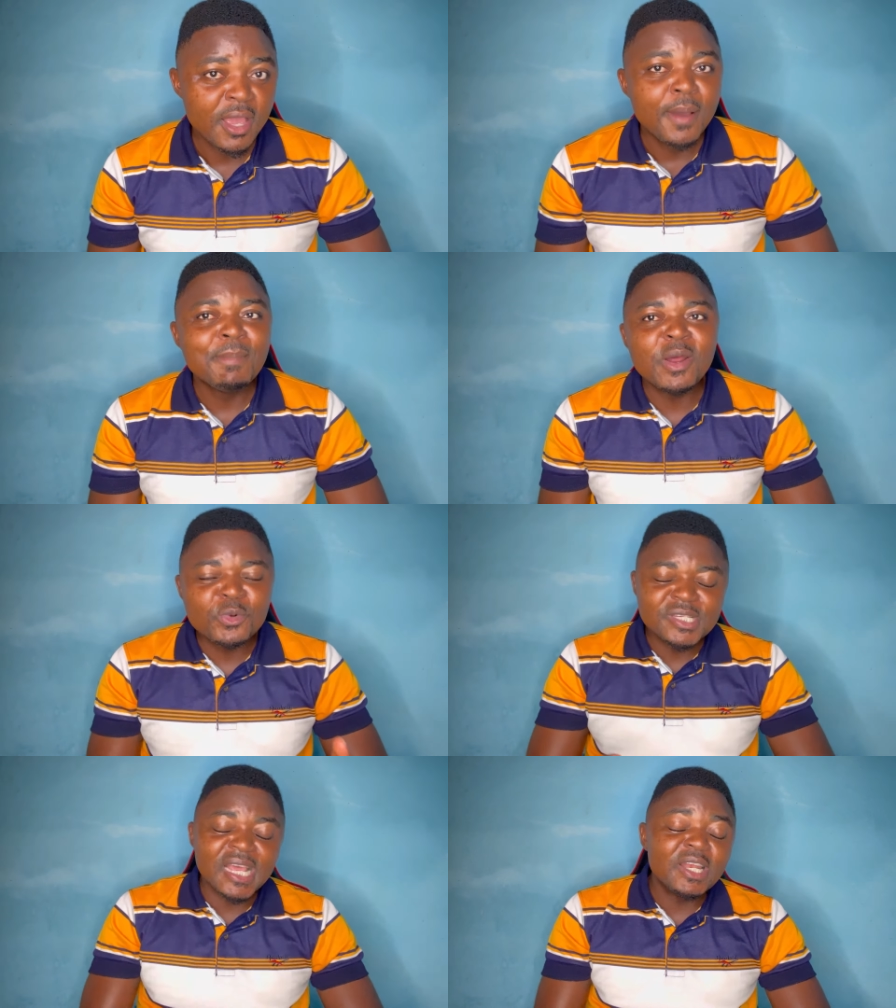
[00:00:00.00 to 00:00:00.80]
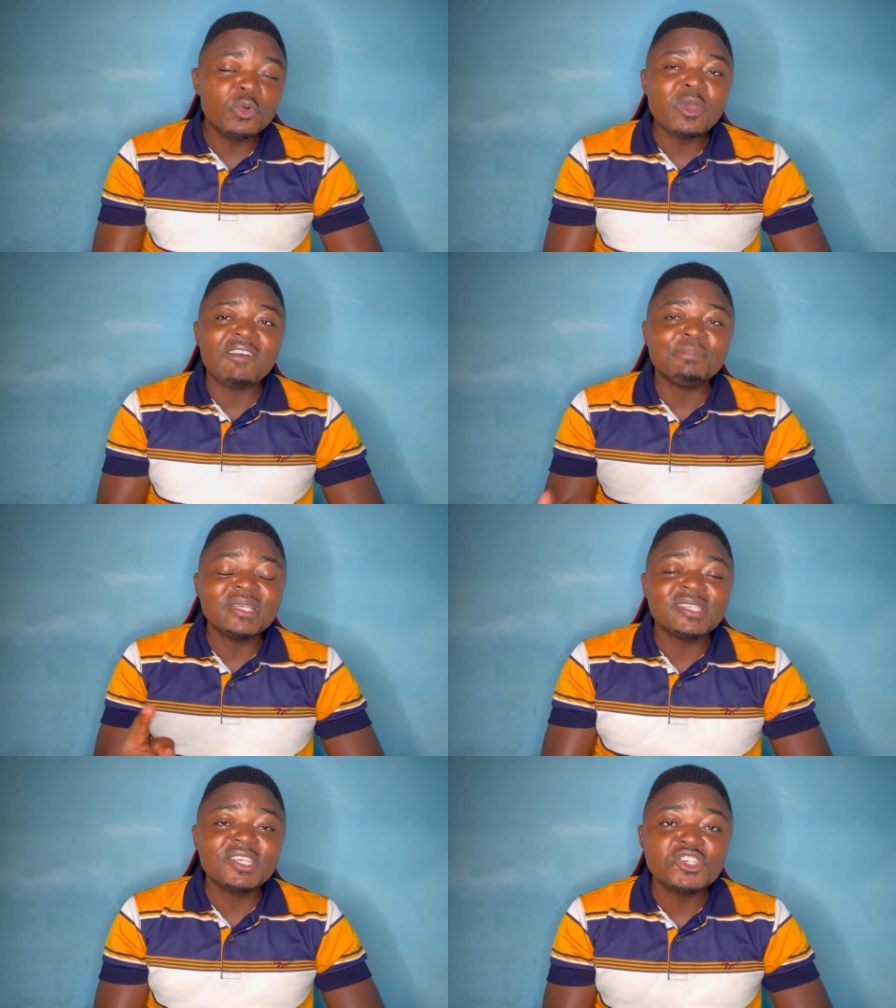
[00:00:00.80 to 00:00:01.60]
But recently we have been
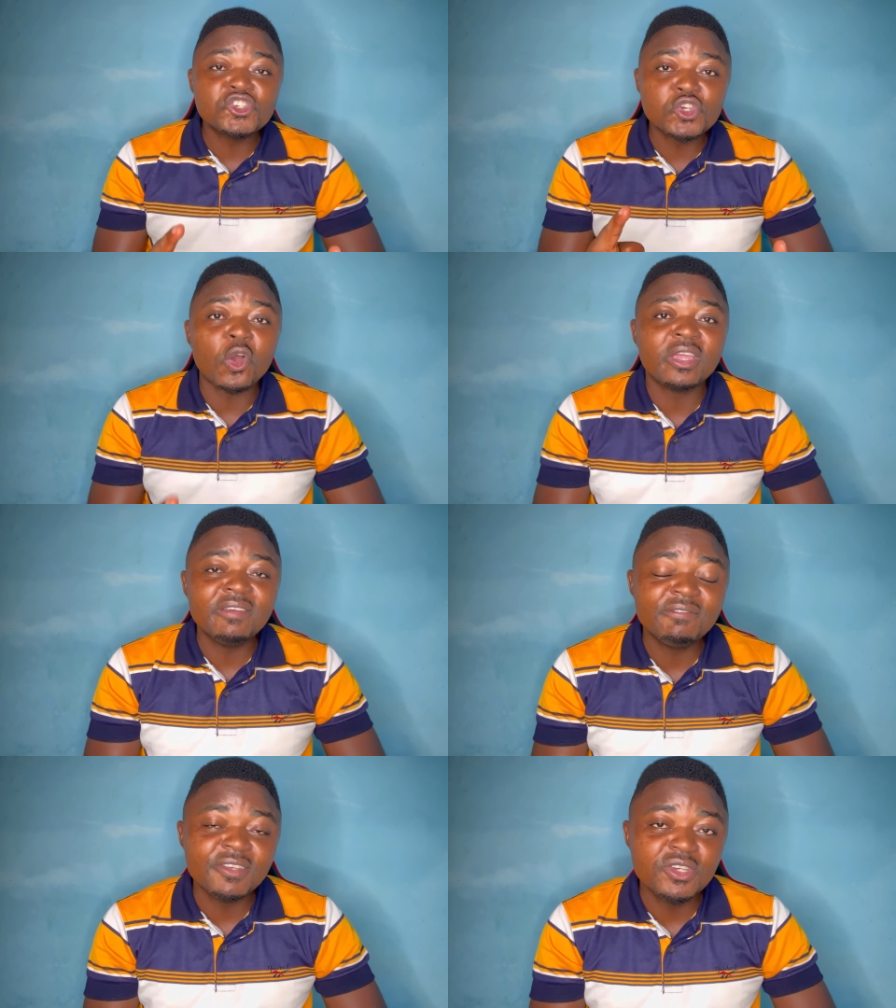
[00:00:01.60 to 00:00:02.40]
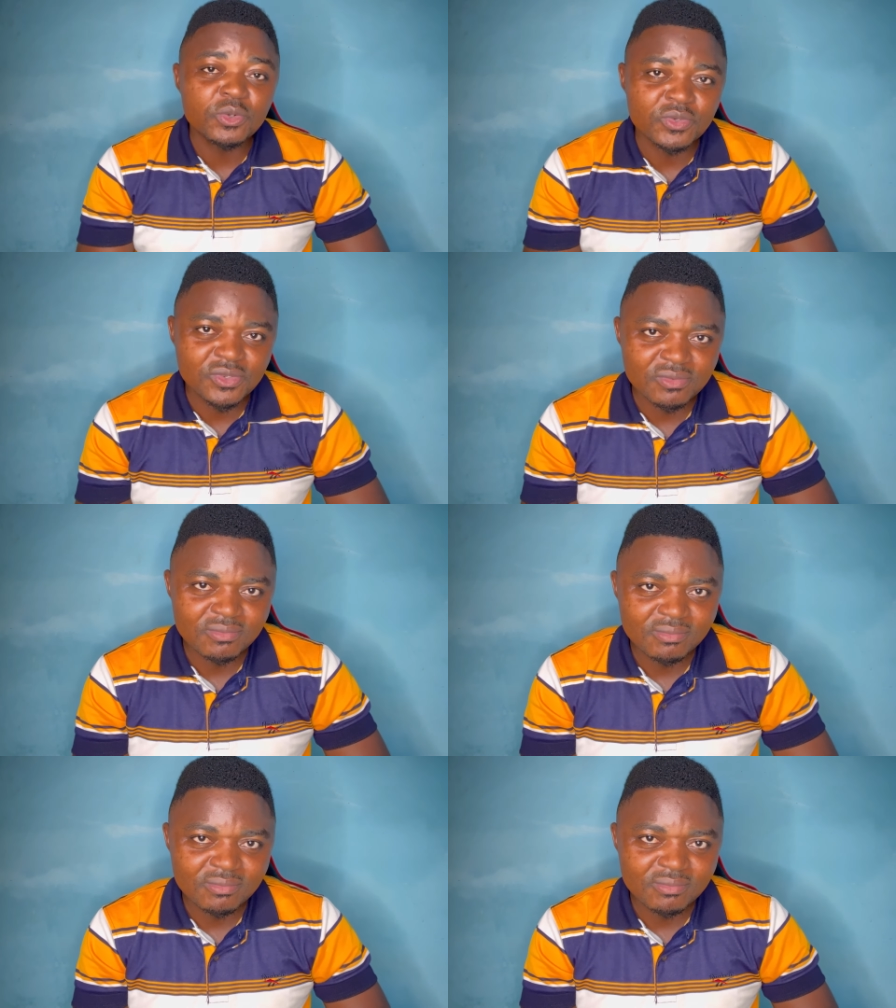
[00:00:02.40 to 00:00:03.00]
seeing shocking videos.